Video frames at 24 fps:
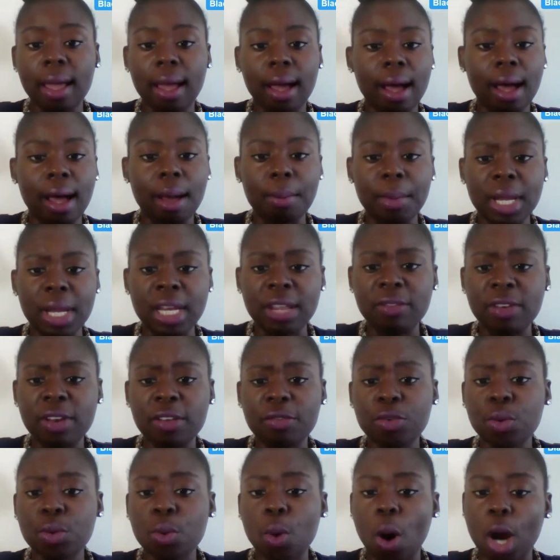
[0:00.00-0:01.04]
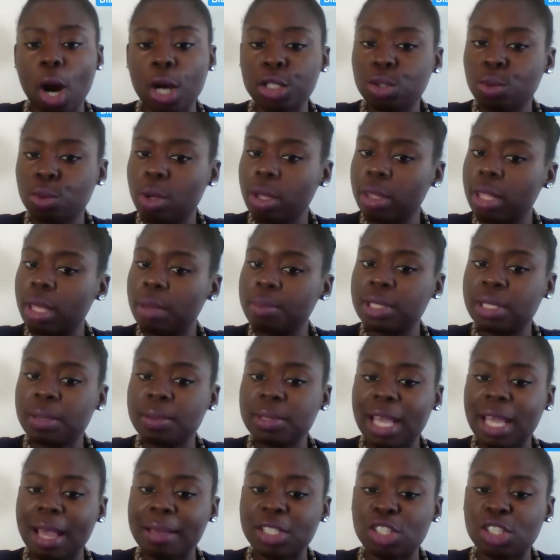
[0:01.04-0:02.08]
And even if you are doing them,
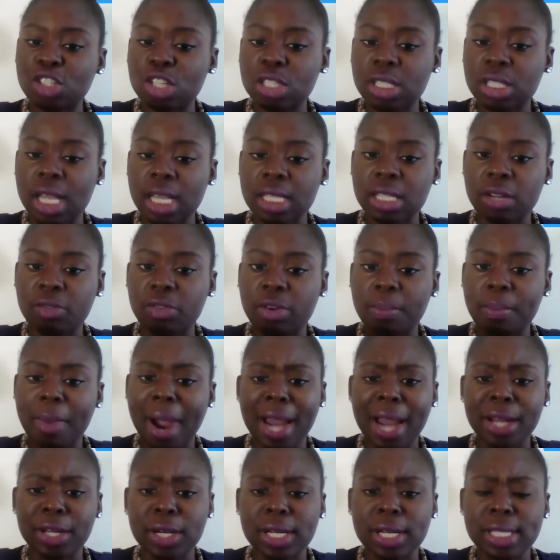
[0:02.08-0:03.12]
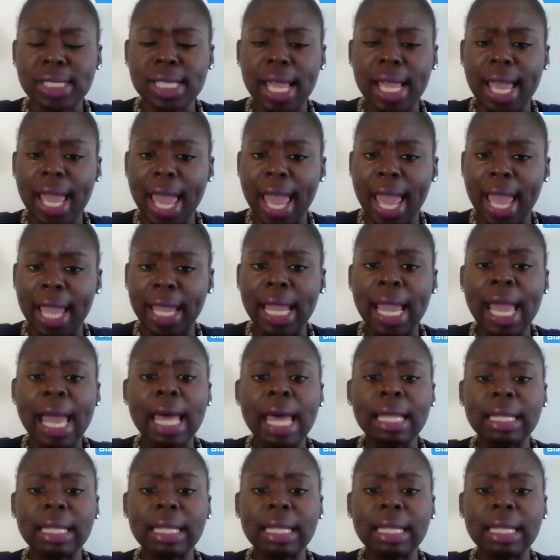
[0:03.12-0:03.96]
sometimes it just takes a reminder to say, hey,